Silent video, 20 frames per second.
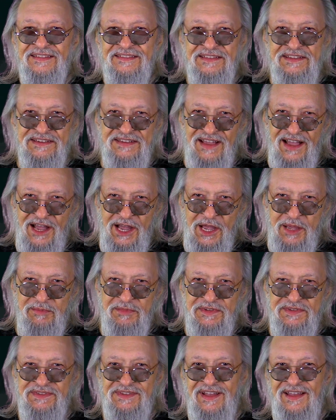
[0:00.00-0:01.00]
the time
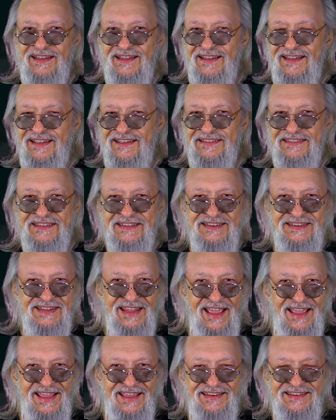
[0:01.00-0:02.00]
of day, the
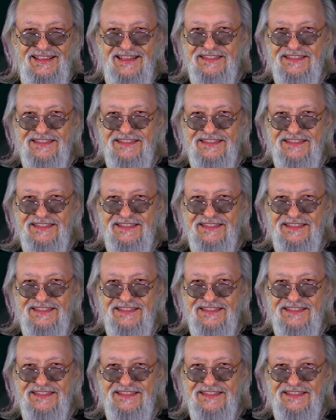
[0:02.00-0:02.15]
date,